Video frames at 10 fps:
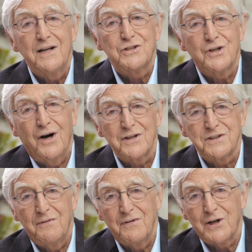in
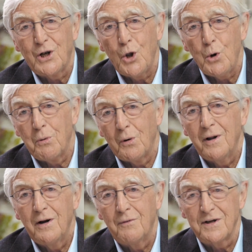charge of a
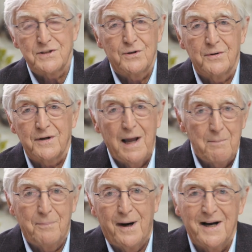global restaurant
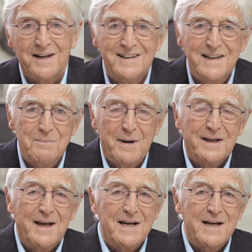empire. My